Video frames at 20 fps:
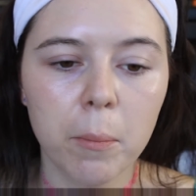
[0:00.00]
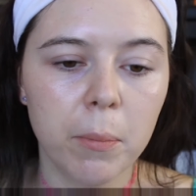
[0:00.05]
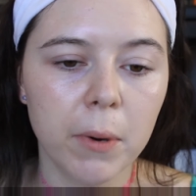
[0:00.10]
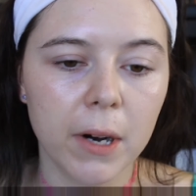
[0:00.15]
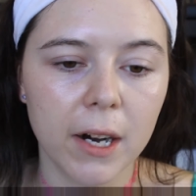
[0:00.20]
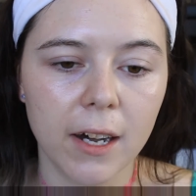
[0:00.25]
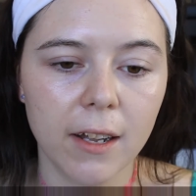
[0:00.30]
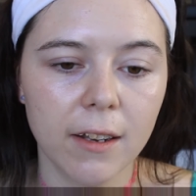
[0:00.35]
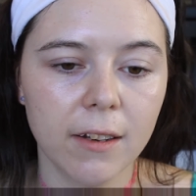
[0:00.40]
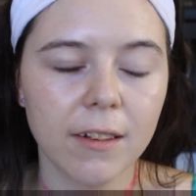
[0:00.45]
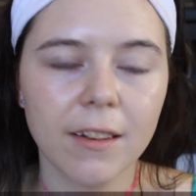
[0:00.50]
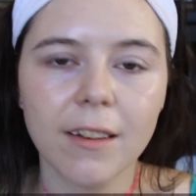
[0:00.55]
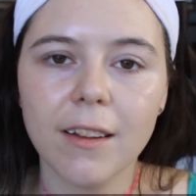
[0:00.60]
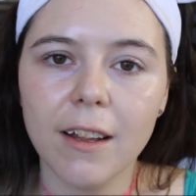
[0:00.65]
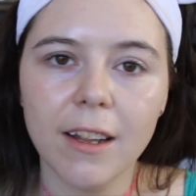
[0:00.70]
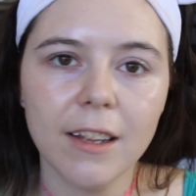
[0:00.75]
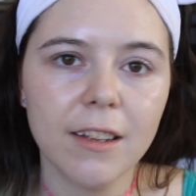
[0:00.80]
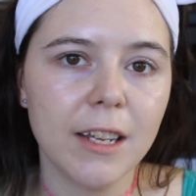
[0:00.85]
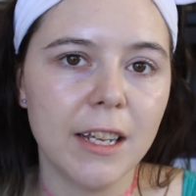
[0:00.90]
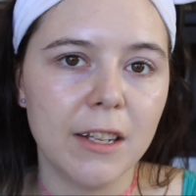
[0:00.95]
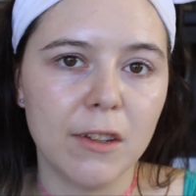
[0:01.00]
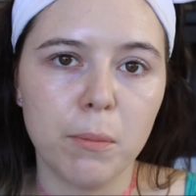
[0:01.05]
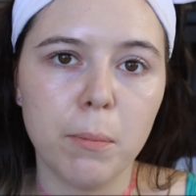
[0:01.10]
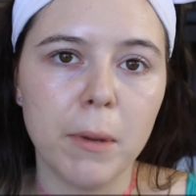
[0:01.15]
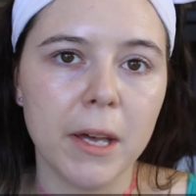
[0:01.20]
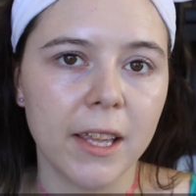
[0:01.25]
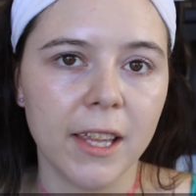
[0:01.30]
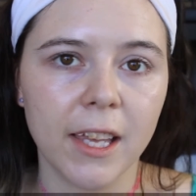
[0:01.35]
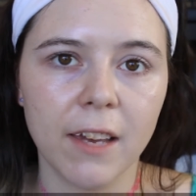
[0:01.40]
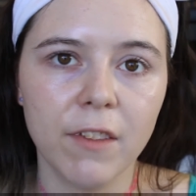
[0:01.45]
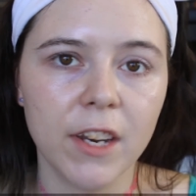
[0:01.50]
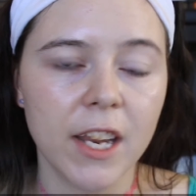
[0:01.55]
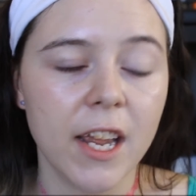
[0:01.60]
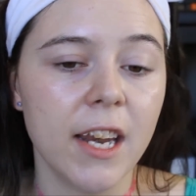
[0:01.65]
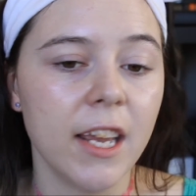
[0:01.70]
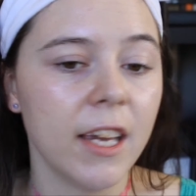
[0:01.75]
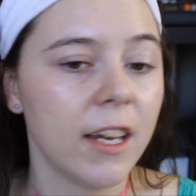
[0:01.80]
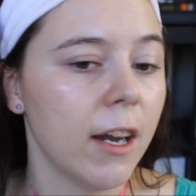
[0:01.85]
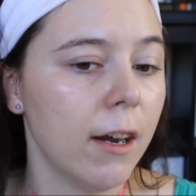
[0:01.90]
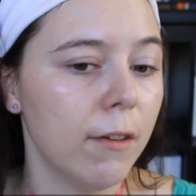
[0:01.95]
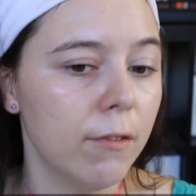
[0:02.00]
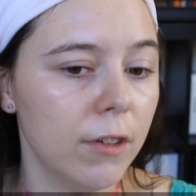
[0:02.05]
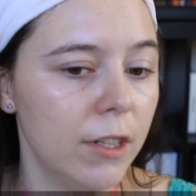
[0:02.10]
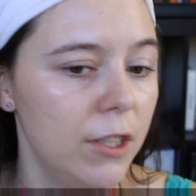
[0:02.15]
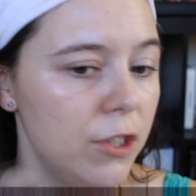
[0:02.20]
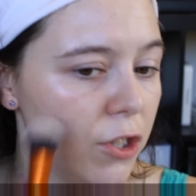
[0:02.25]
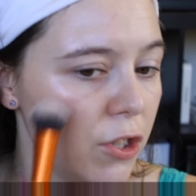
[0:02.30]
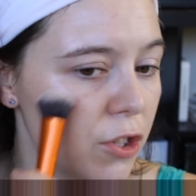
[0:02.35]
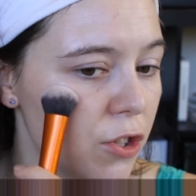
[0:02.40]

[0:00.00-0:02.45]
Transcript: but it's barely given any coverage.